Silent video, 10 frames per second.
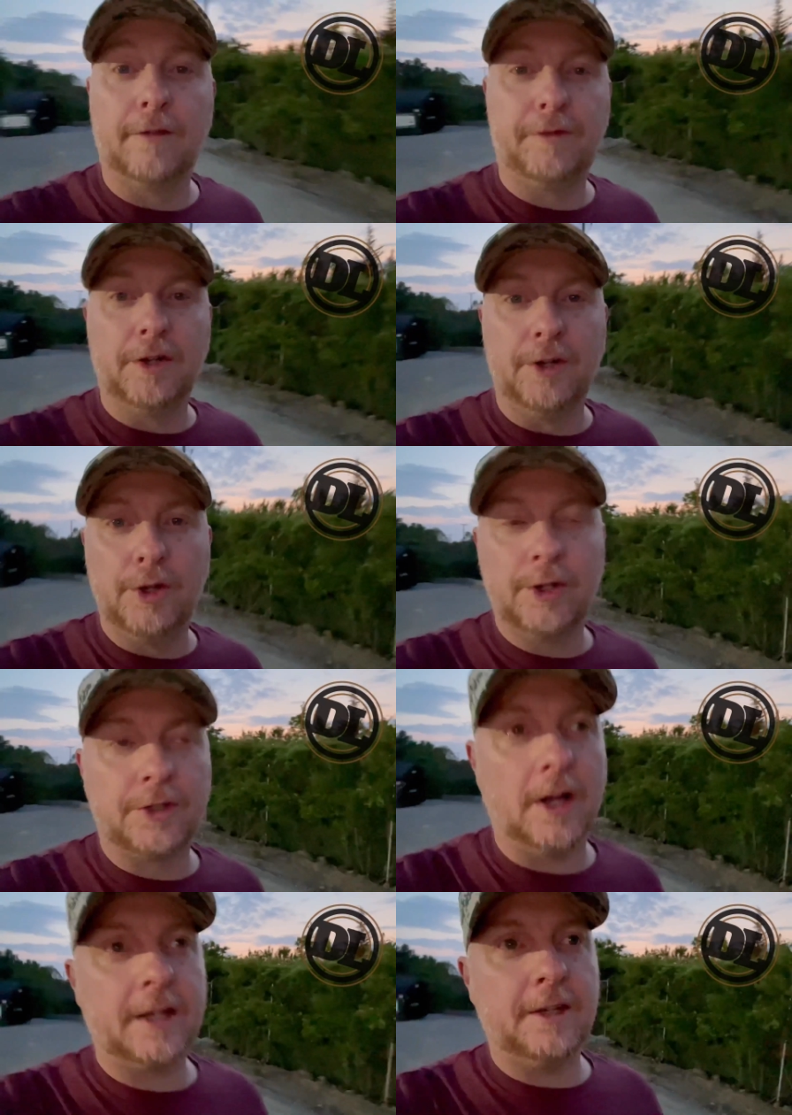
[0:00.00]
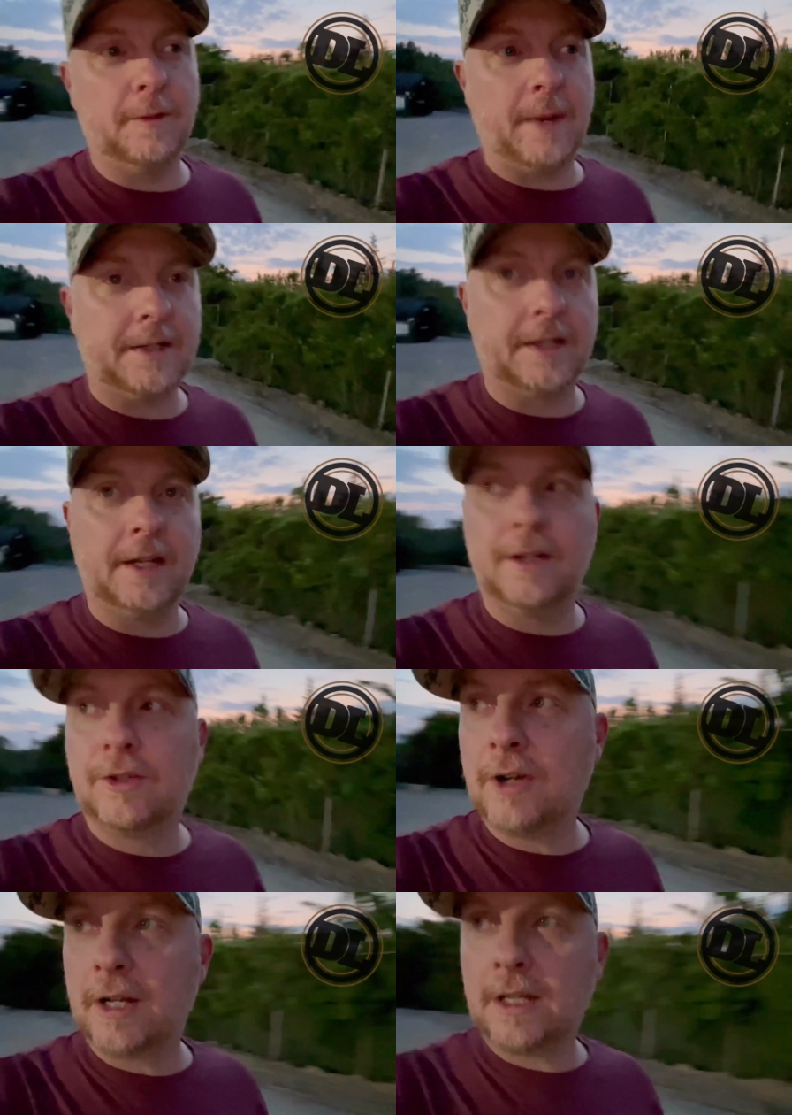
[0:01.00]
If you're new to trucking or about to get
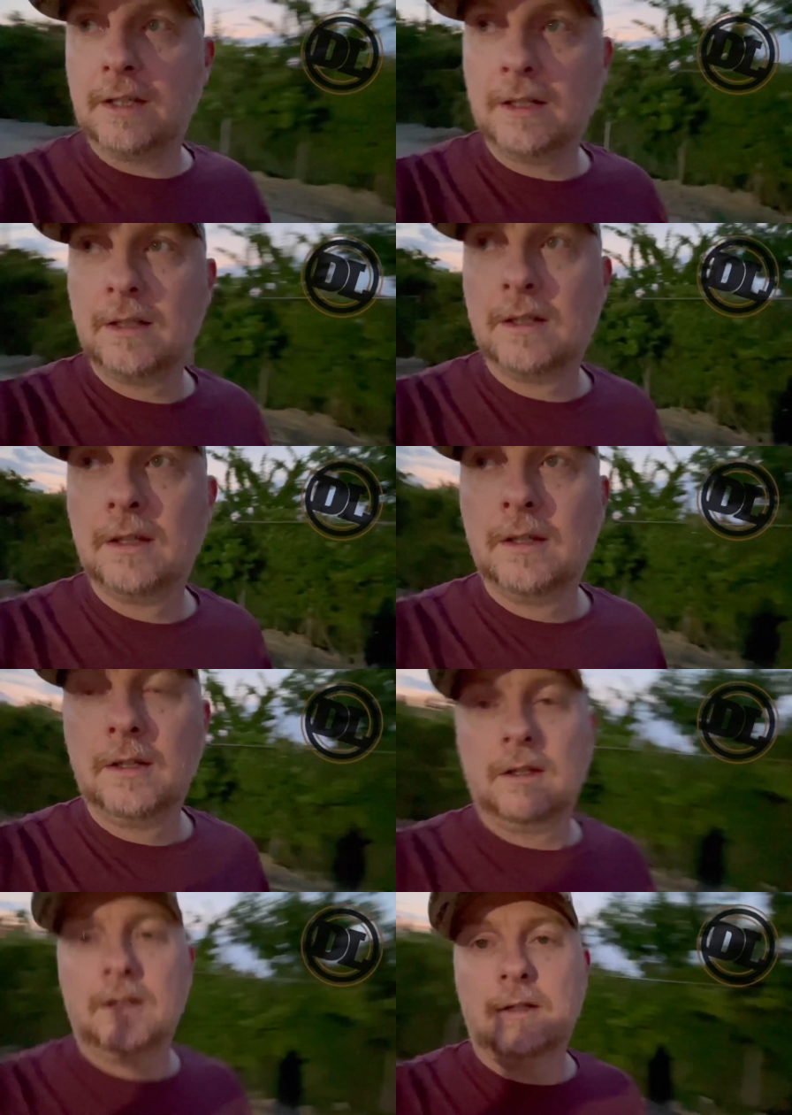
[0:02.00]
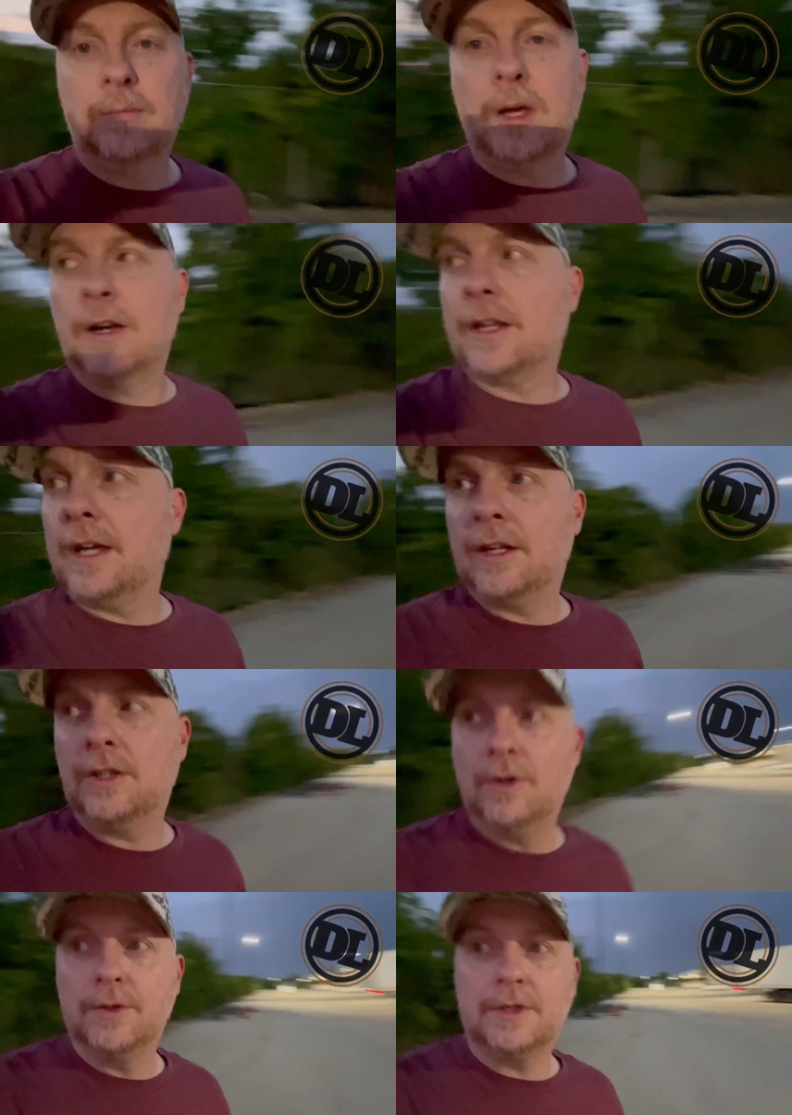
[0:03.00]
into trucking, better get
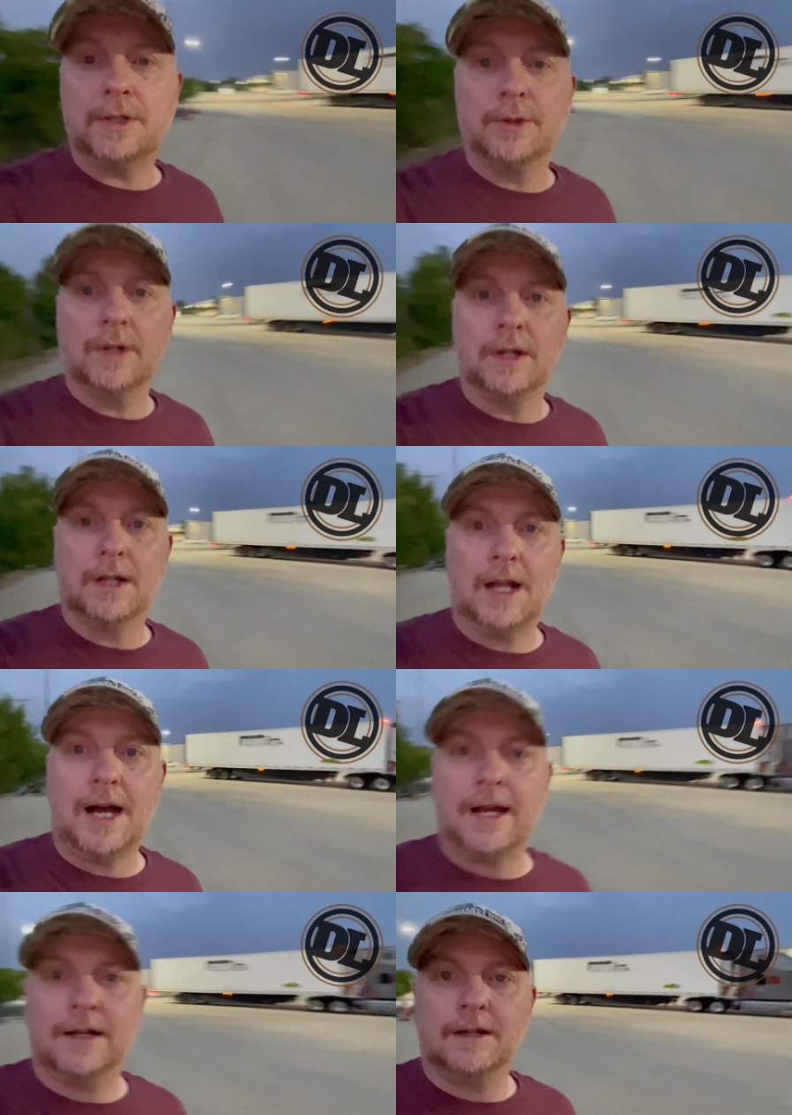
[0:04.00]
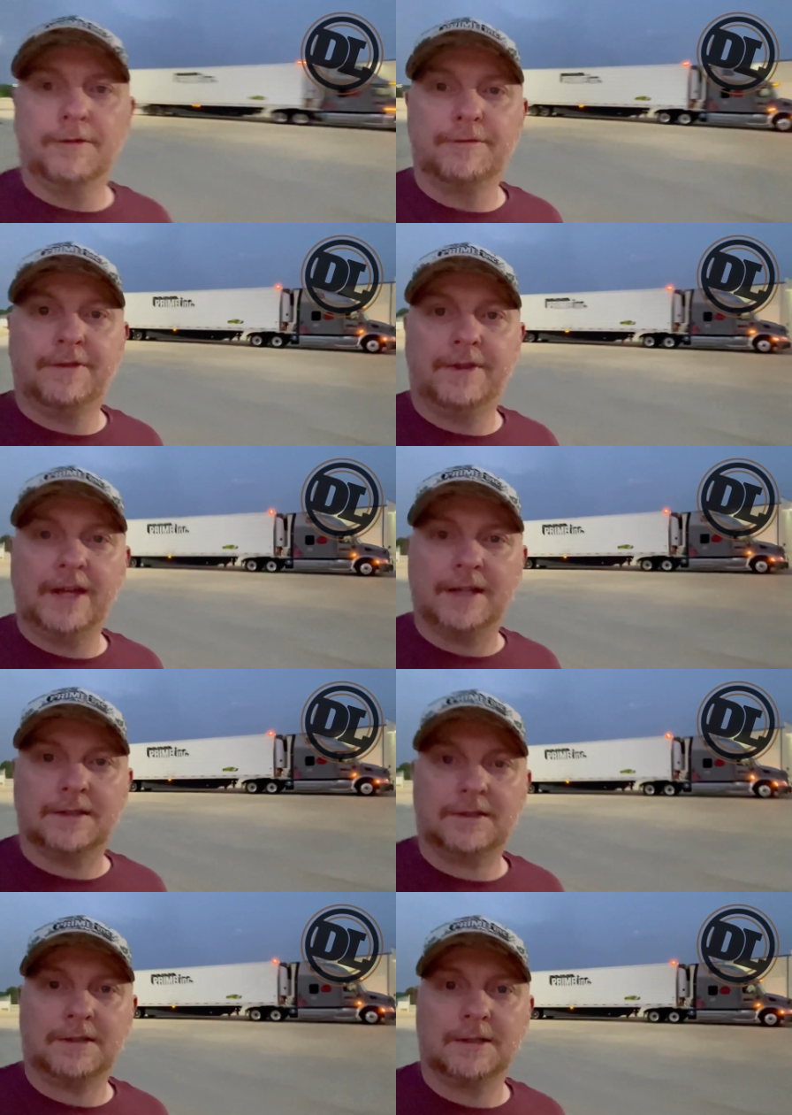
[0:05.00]
used to a lot of
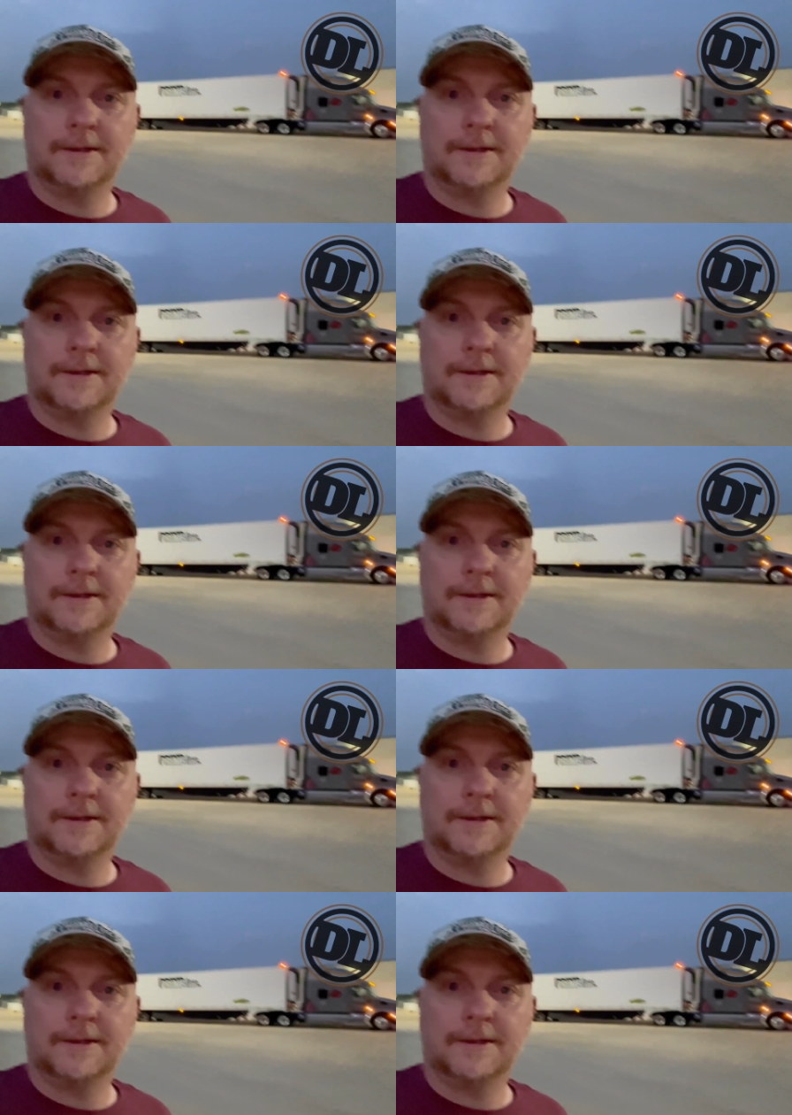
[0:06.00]
this,